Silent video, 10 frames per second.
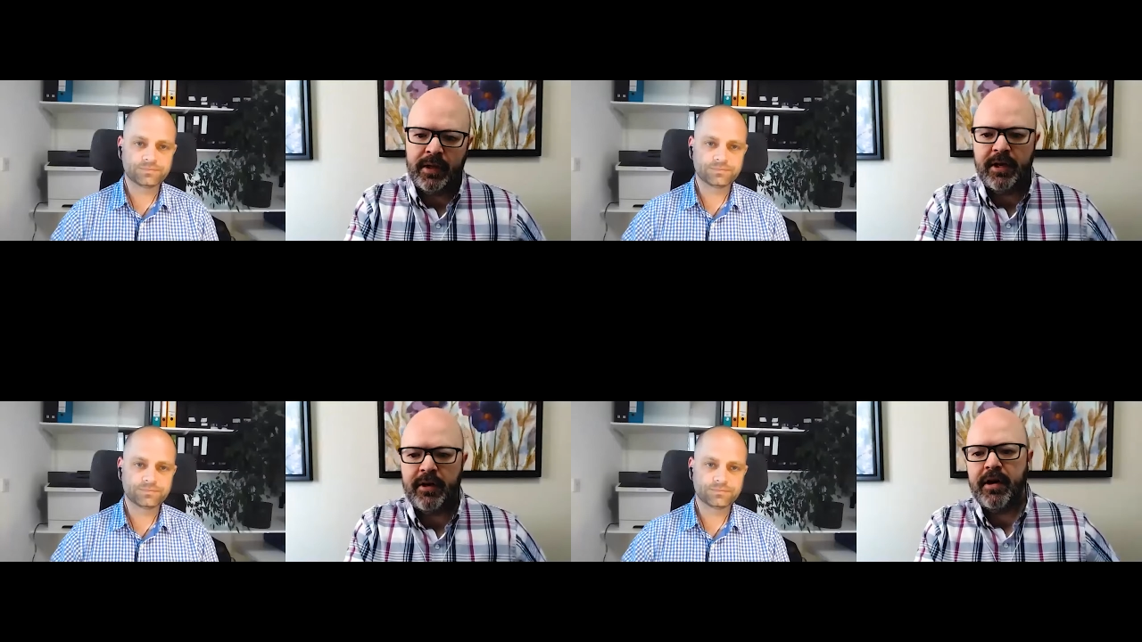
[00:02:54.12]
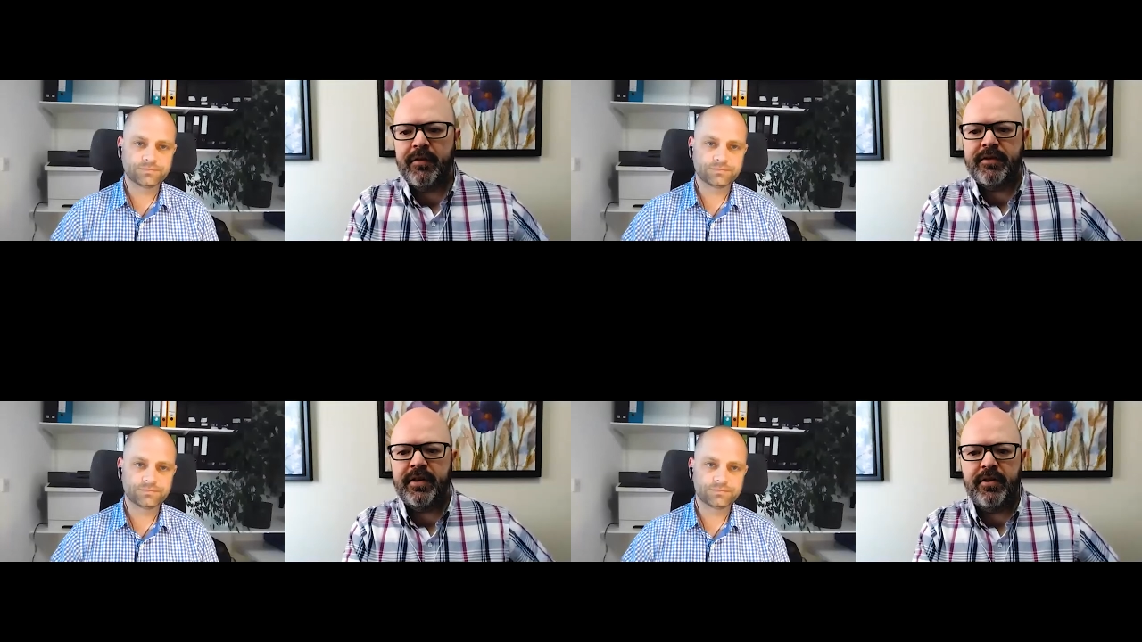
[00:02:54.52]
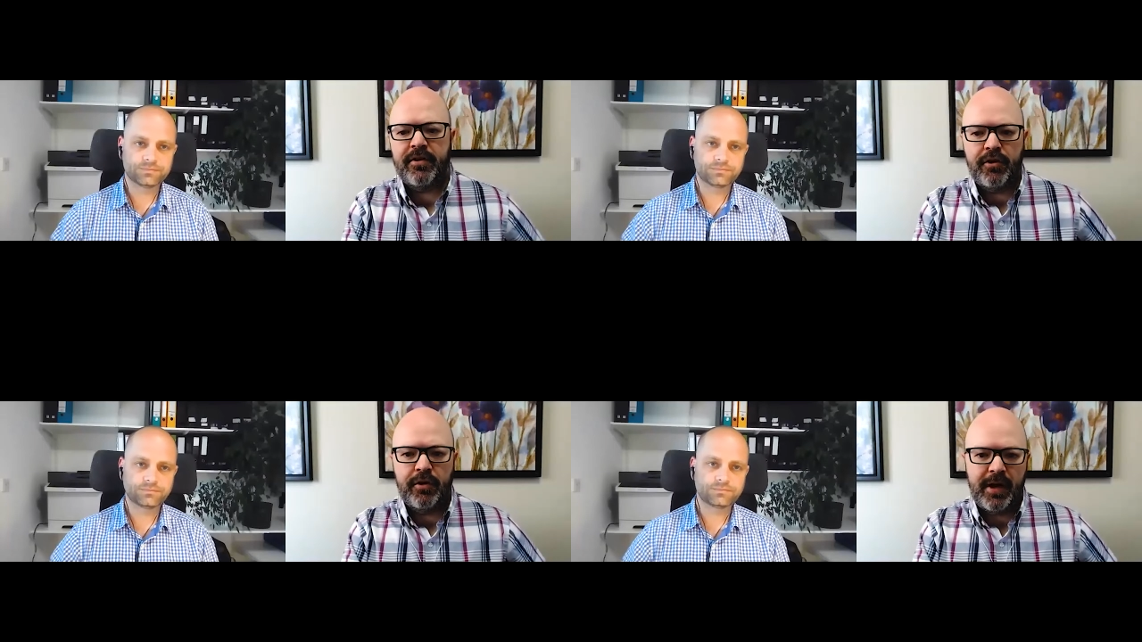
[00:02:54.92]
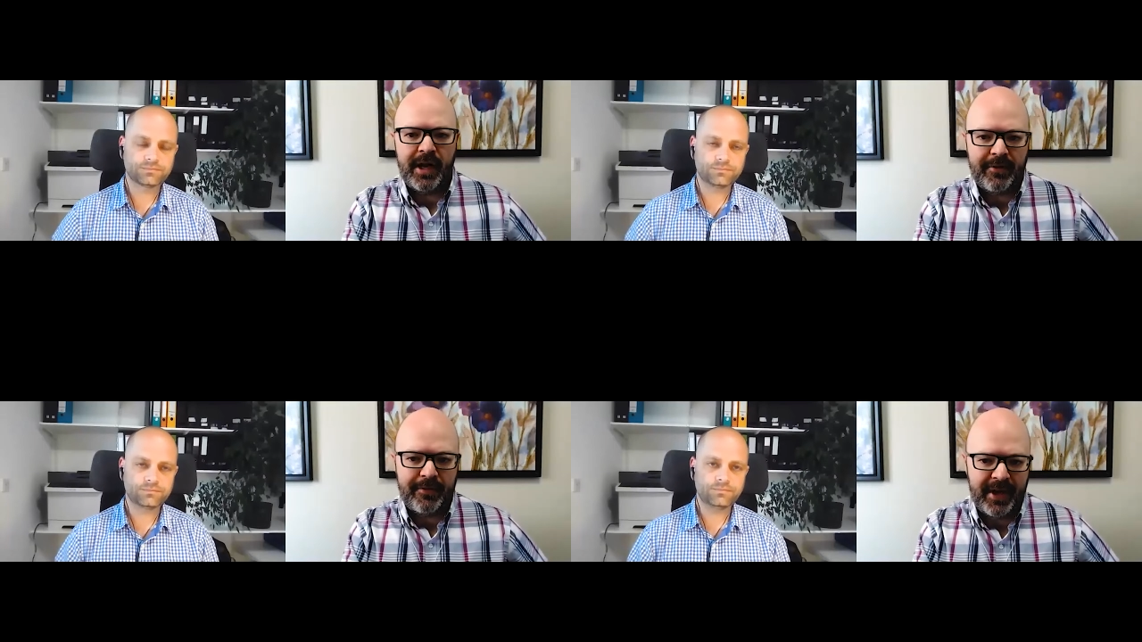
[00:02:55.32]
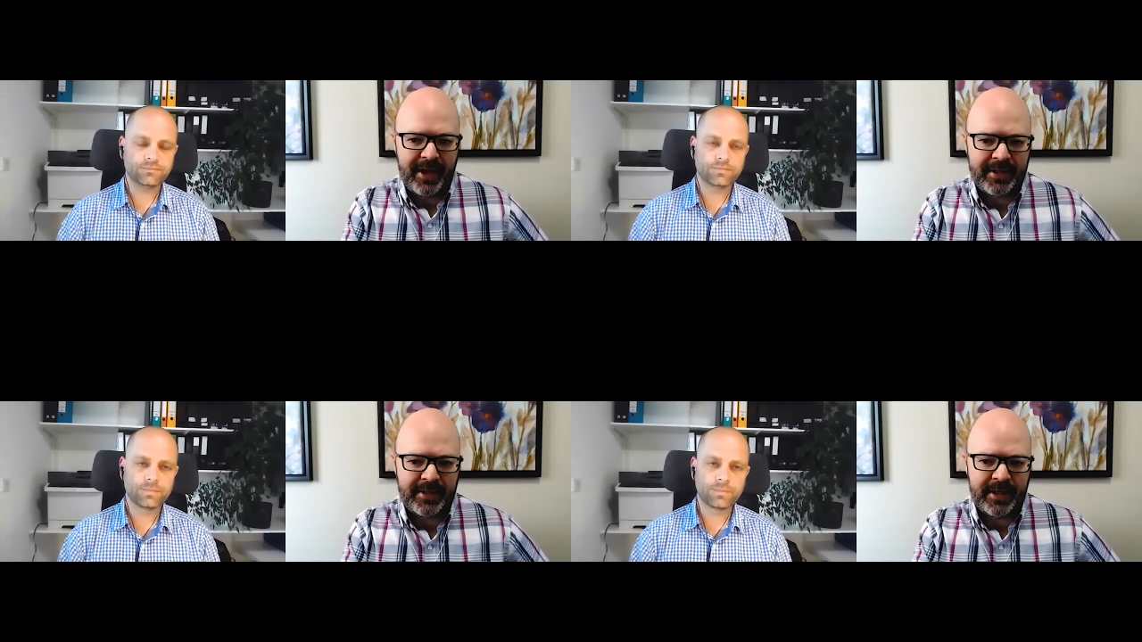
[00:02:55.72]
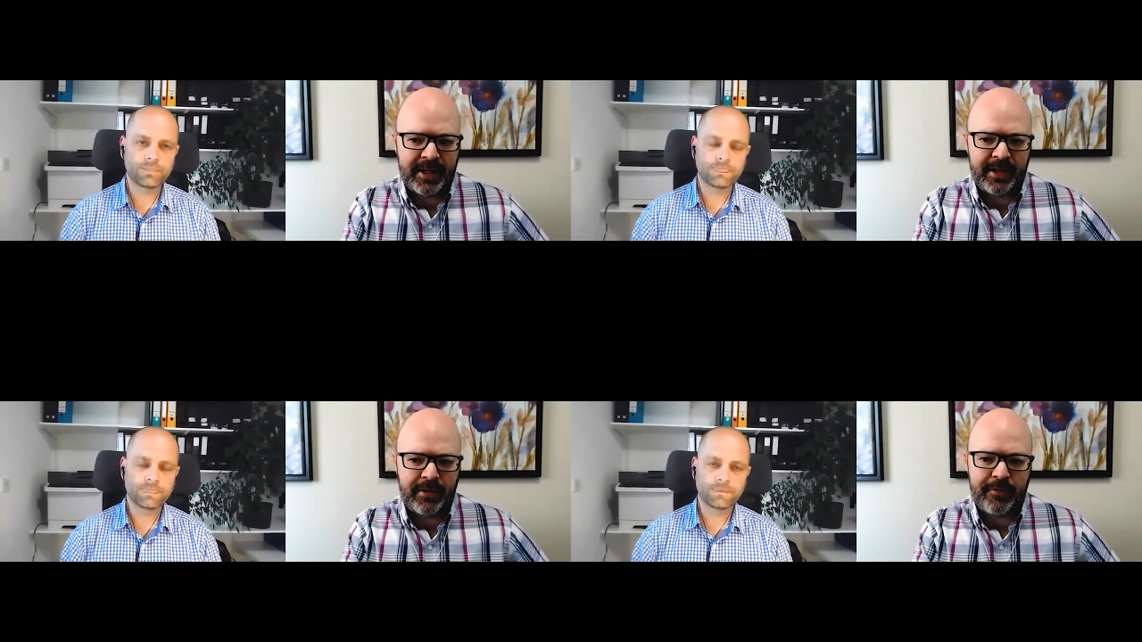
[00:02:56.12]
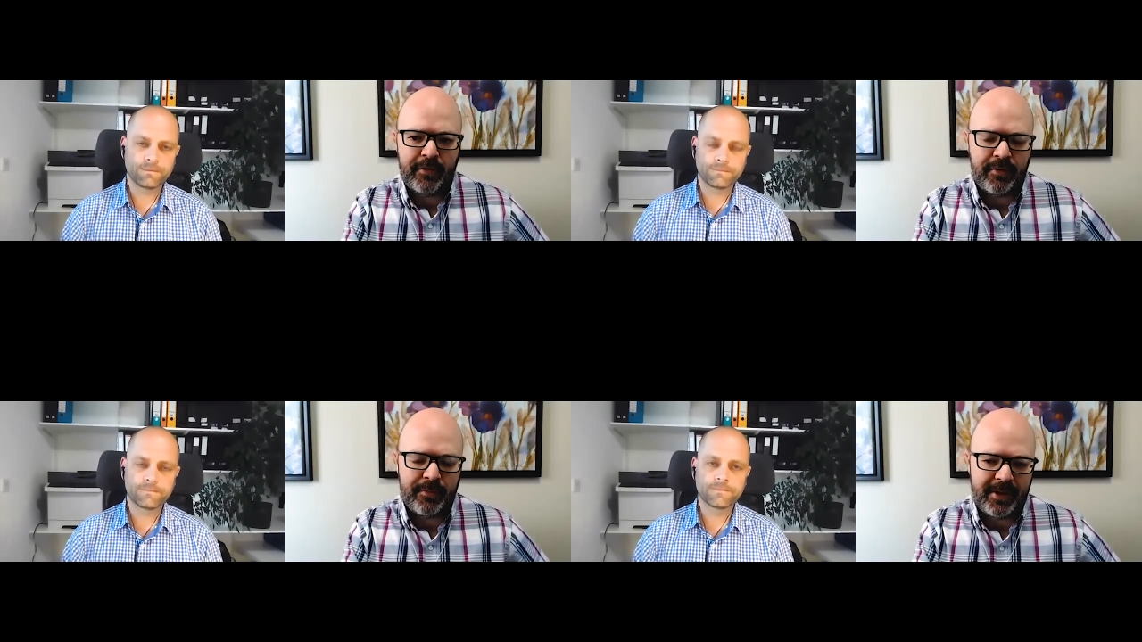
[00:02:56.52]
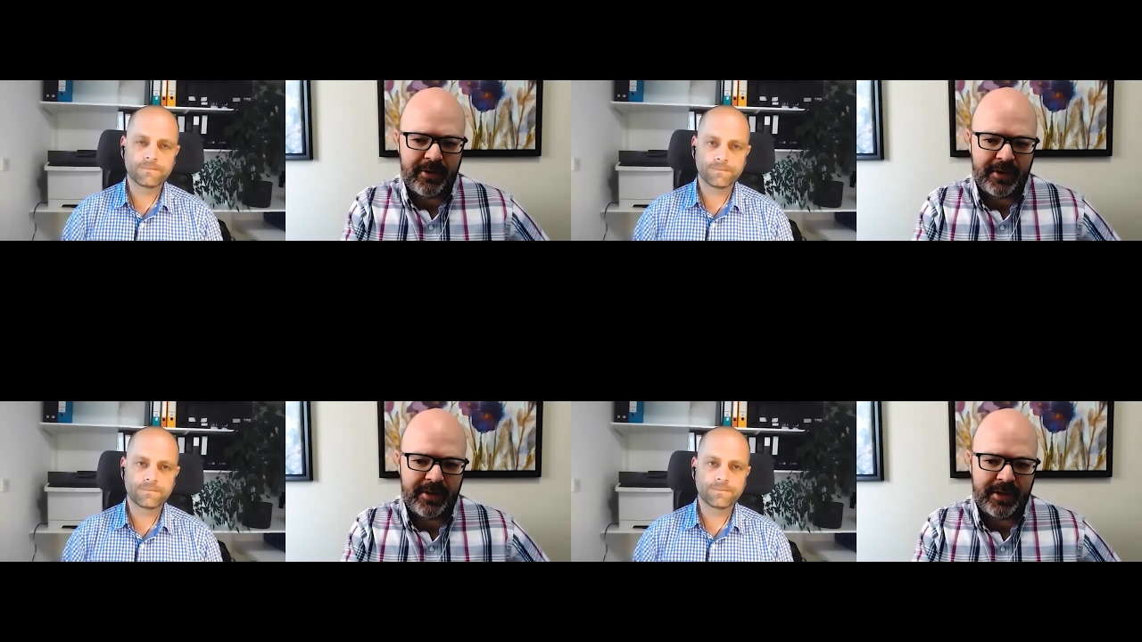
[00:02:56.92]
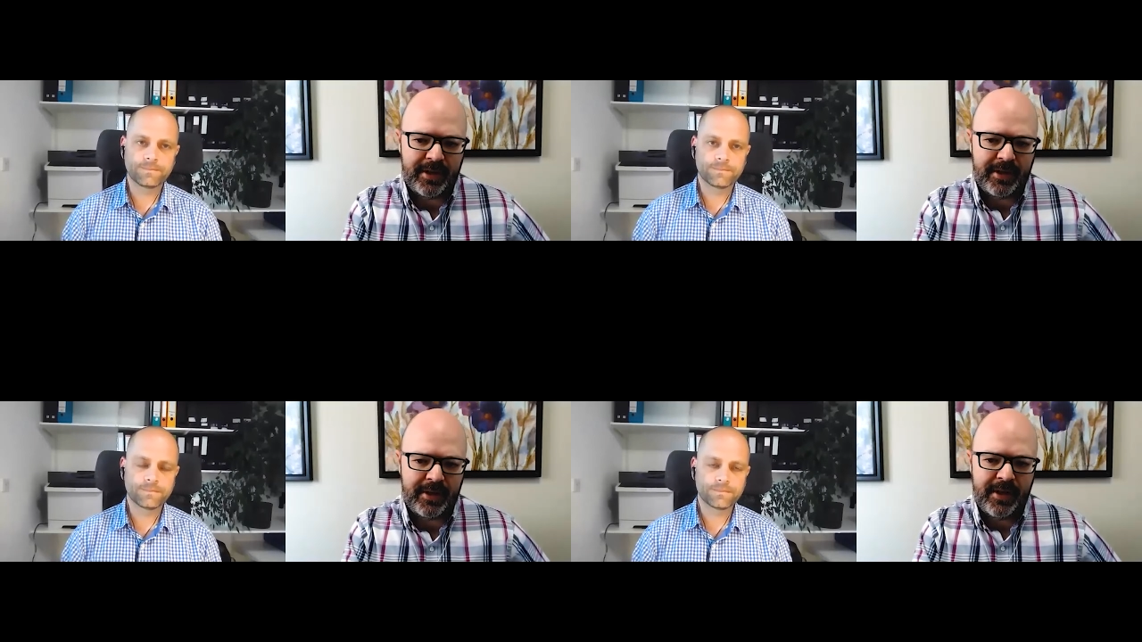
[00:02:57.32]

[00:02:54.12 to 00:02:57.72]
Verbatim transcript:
Speaker 1: Now, in conversations you and I have had, uh, you've also mentioned uh,